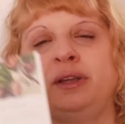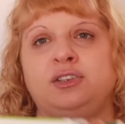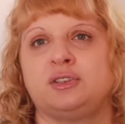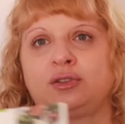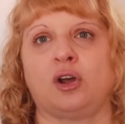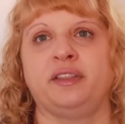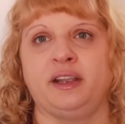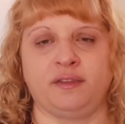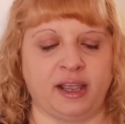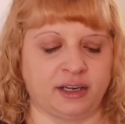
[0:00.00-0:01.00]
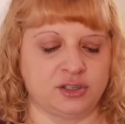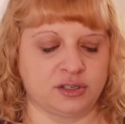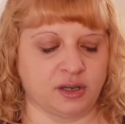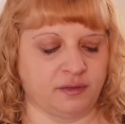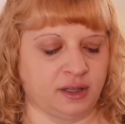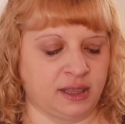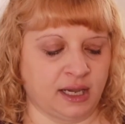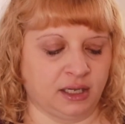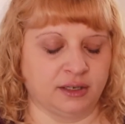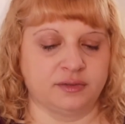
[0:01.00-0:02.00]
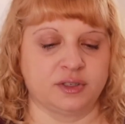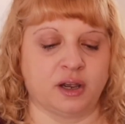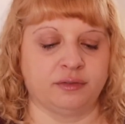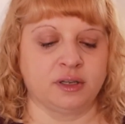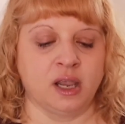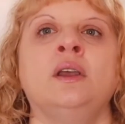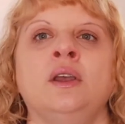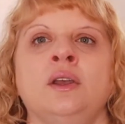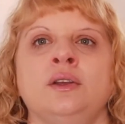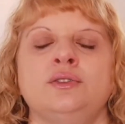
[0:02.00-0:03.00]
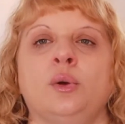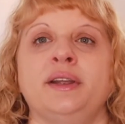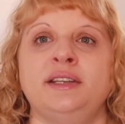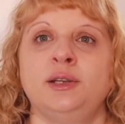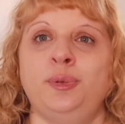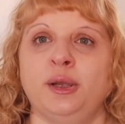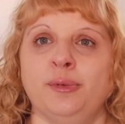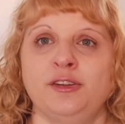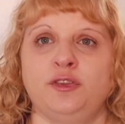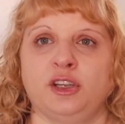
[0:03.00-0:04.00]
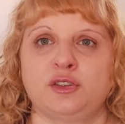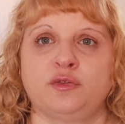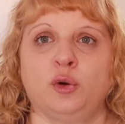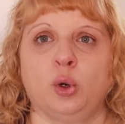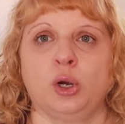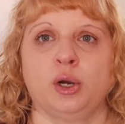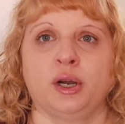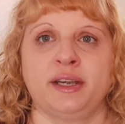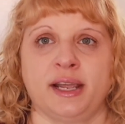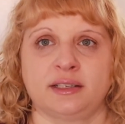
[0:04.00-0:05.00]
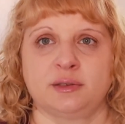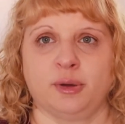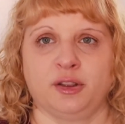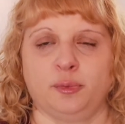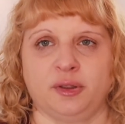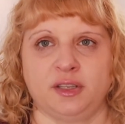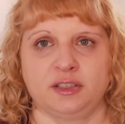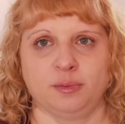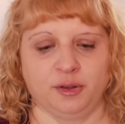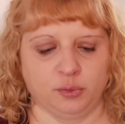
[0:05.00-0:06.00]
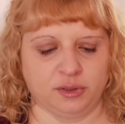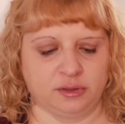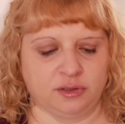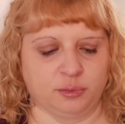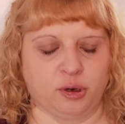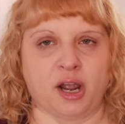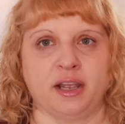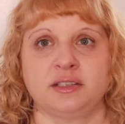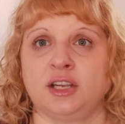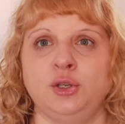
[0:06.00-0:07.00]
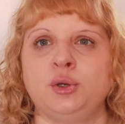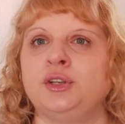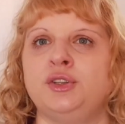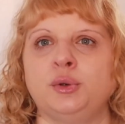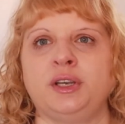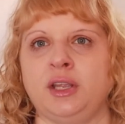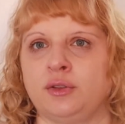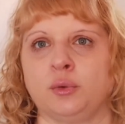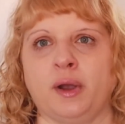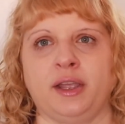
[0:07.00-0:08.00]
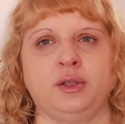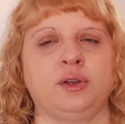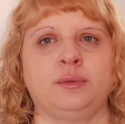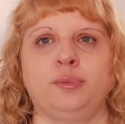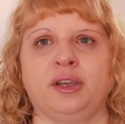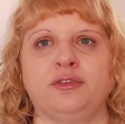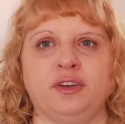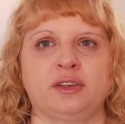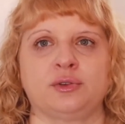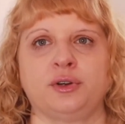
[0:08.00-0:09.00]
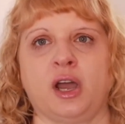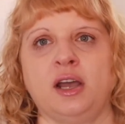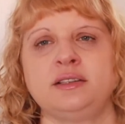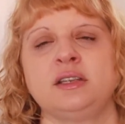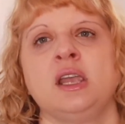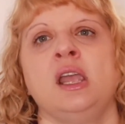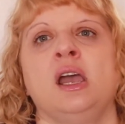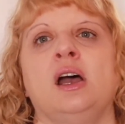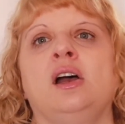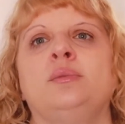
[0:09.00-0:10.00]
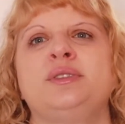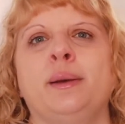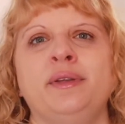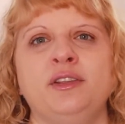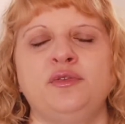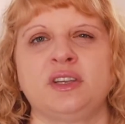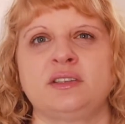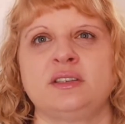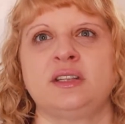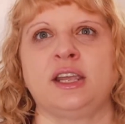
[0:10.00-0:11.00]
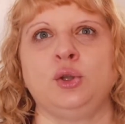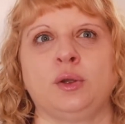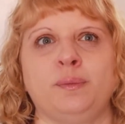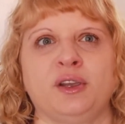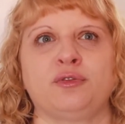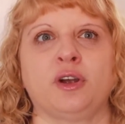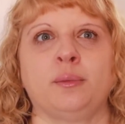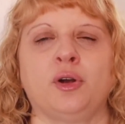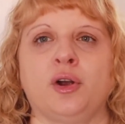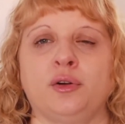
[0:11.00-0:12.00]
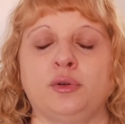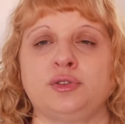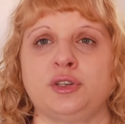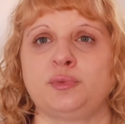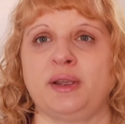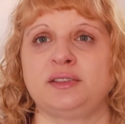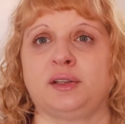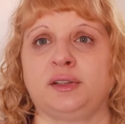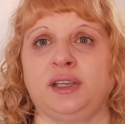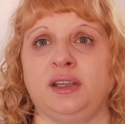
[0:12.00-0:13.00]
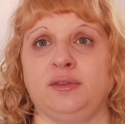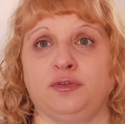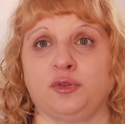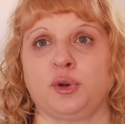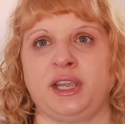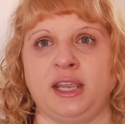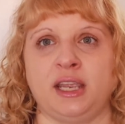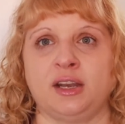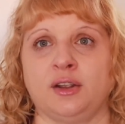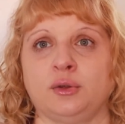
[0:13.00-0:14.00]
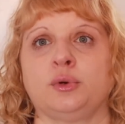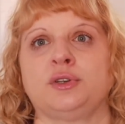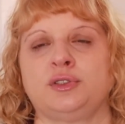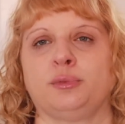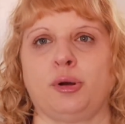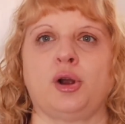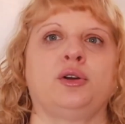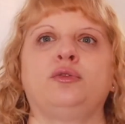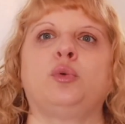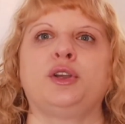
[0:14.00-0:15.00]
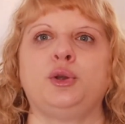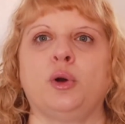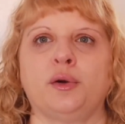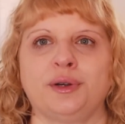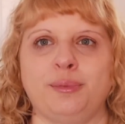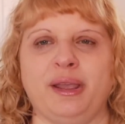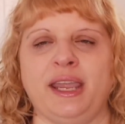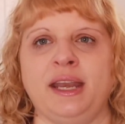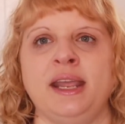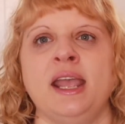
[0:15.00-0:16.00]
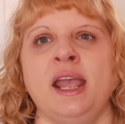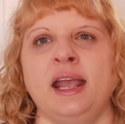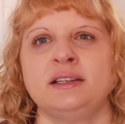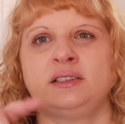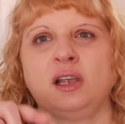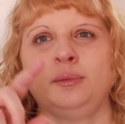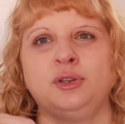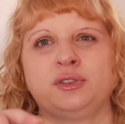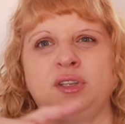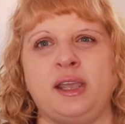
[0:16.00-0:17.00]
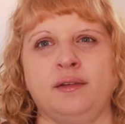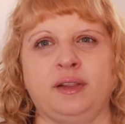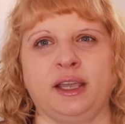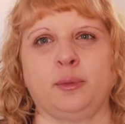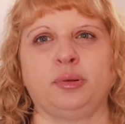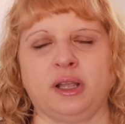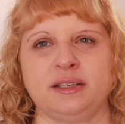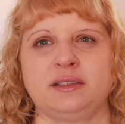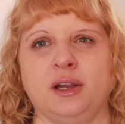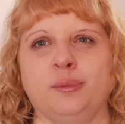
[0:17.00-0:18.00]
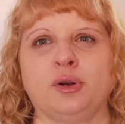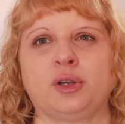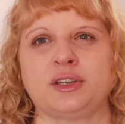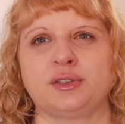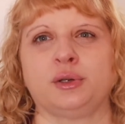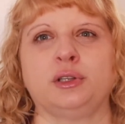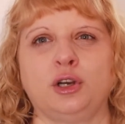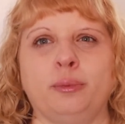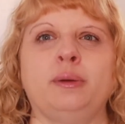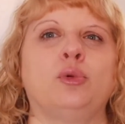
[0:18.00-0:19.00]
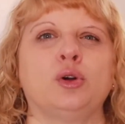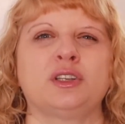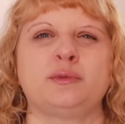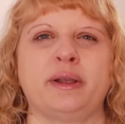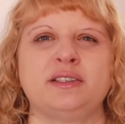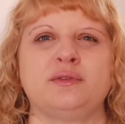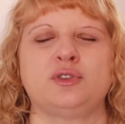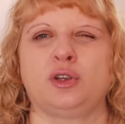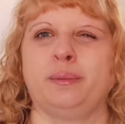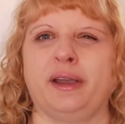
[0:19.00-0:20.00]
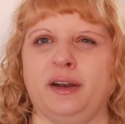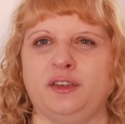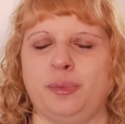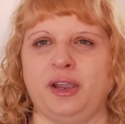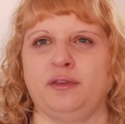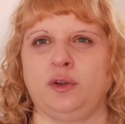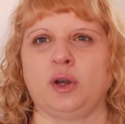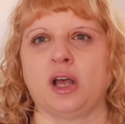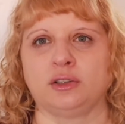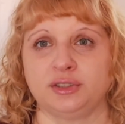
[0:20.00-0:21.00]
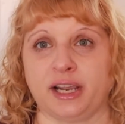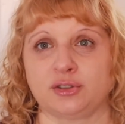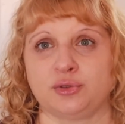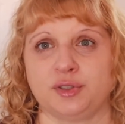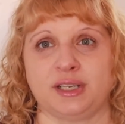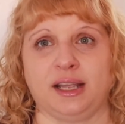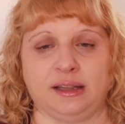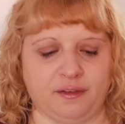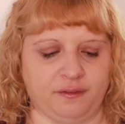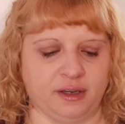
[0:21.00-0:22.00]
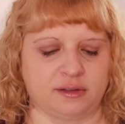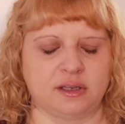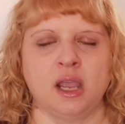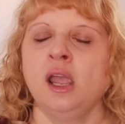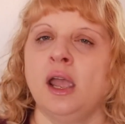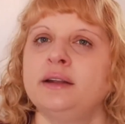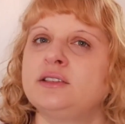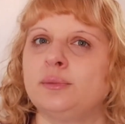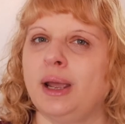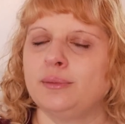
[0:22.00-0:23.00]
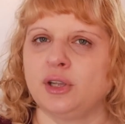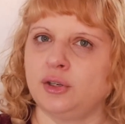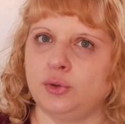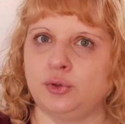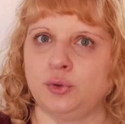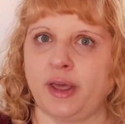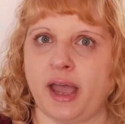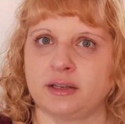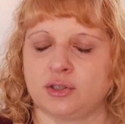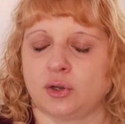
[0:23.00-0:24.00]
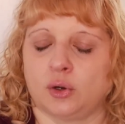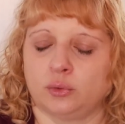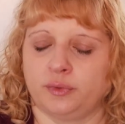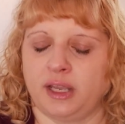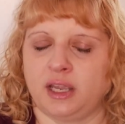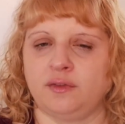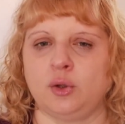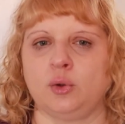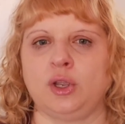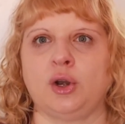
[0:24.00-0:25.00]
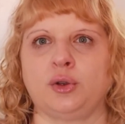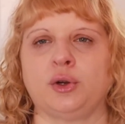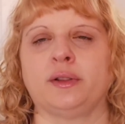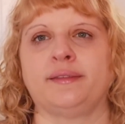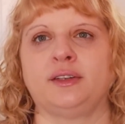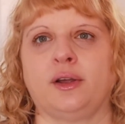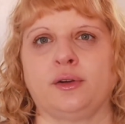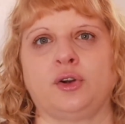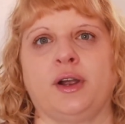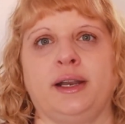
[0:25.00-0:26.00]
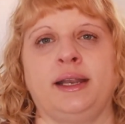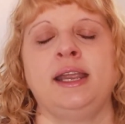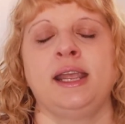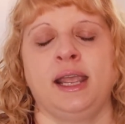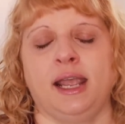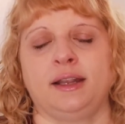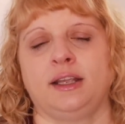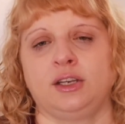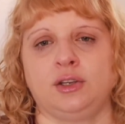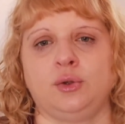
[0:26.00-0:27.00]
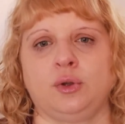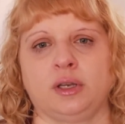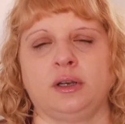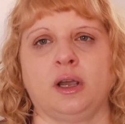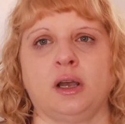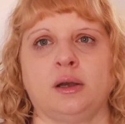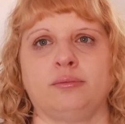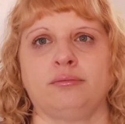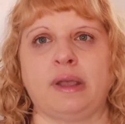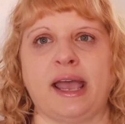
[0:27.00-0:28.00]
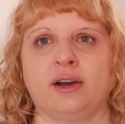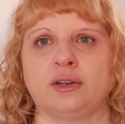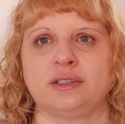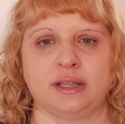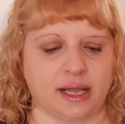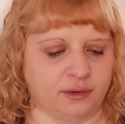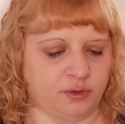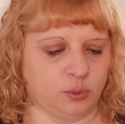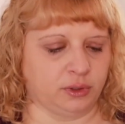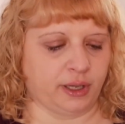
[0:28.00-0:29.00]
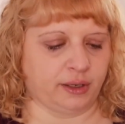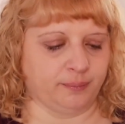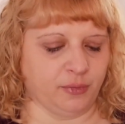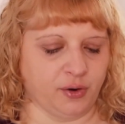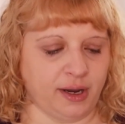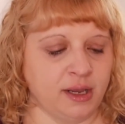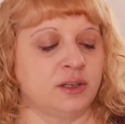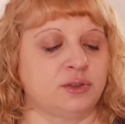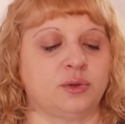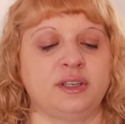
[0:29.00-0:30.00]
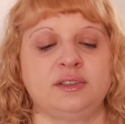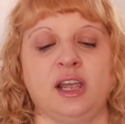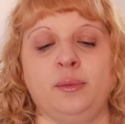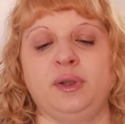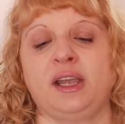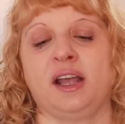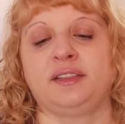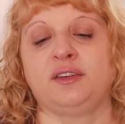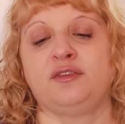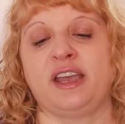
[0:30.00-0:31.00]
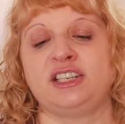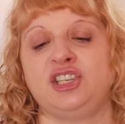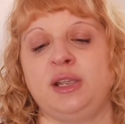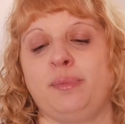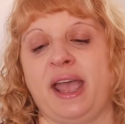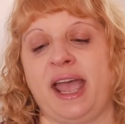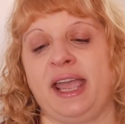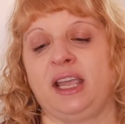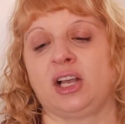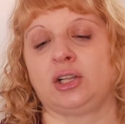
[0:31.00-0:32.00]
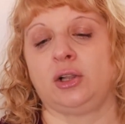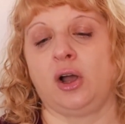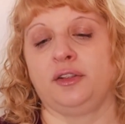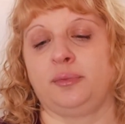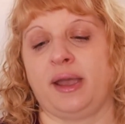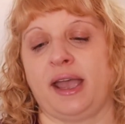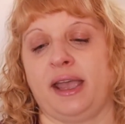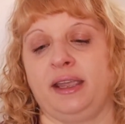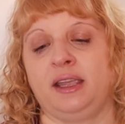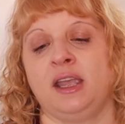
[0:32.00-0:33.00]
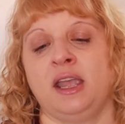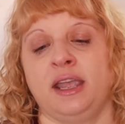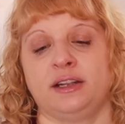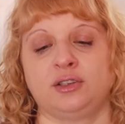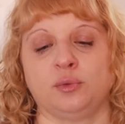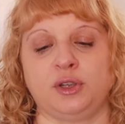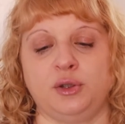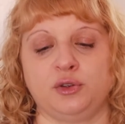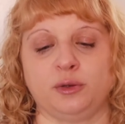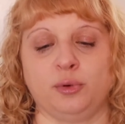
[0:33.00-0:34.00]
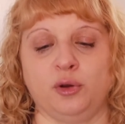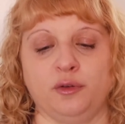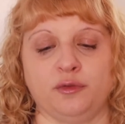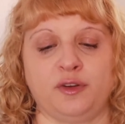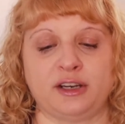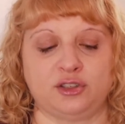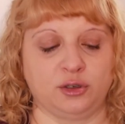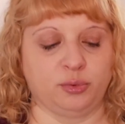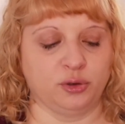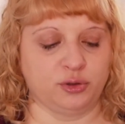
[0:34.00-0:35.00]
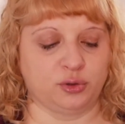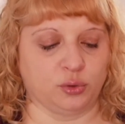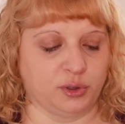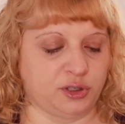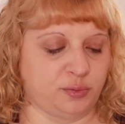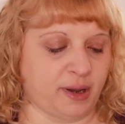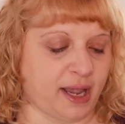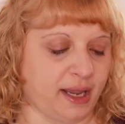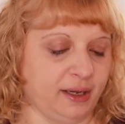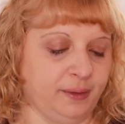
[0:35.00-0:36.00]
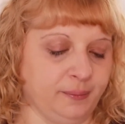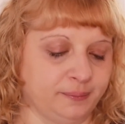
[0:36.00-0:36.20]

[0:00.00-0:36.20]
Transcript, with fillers: and just all the advantages of it and that kind of stuff. So I did pick my fix for next month, but this month was a surprise. And you can do it either way. You can pick a fix or not. Um, some of the fixes that you can pick from are just basically free. In other words, they're part of what you already paid. And some you'll see have like a plus number because they're a little bit more expensive. So you might have to pay a few dollars extra to get that fix. And sometimes I do do that. So they give you, you know, your eleven dollar credit. And then you can um, add on to that if you would like. All right, so this time we got the veggie bag cloth bag. It's a reusable vegetable storage bag.